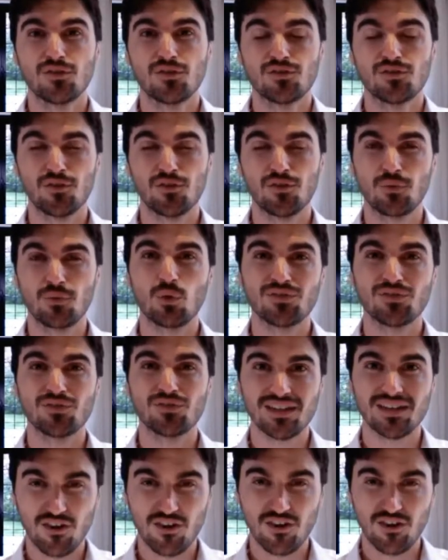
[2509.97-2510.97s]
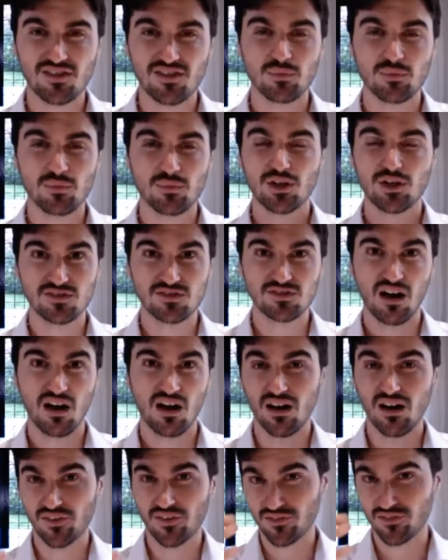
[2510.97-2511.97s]
So we want to give her some kind of
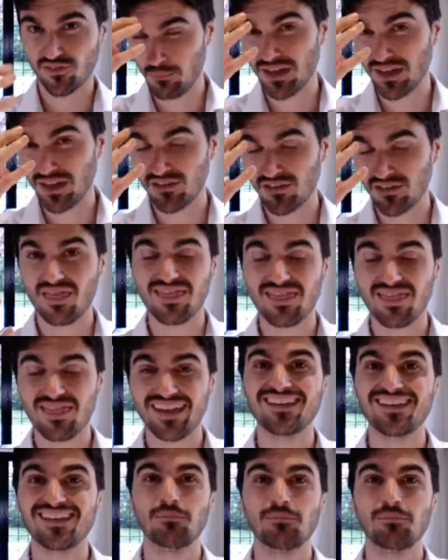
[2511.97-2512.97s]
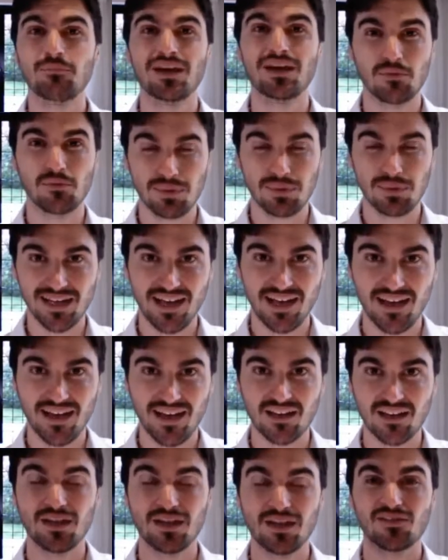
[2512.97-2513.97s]
task that makes her think, makes her
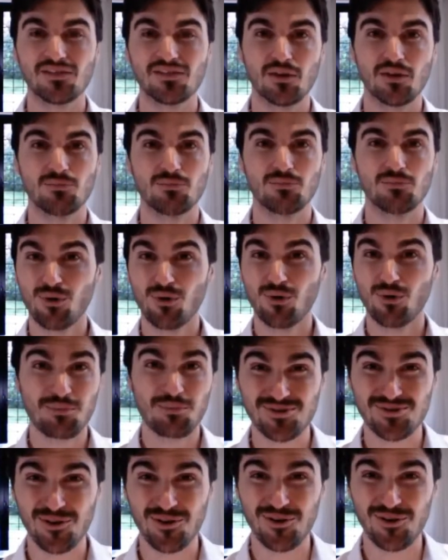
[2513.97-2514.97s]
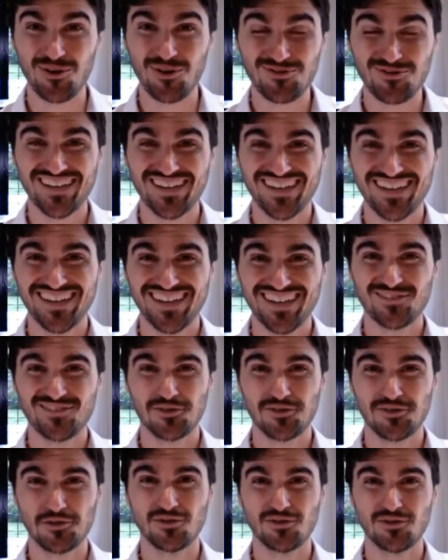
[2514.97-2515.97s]
plan, makes her problem solve
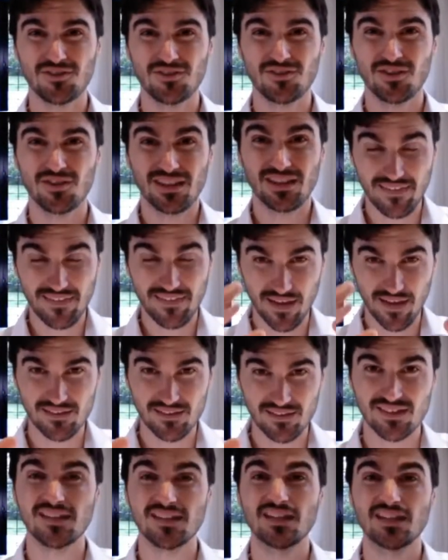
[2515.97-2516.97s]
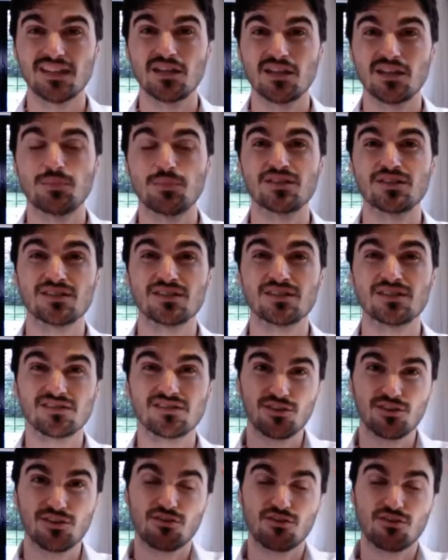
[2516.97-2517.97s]
to, to get that descending inhibition and
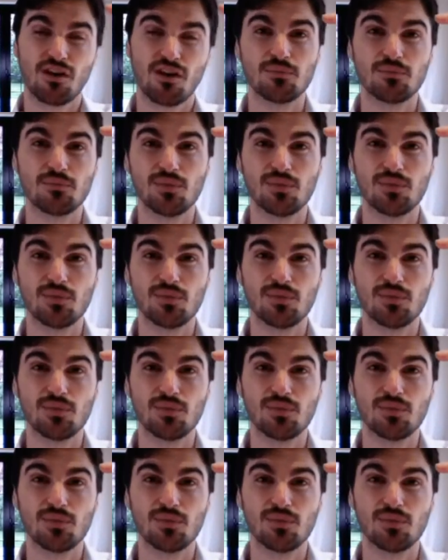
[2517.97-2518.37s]
start to try and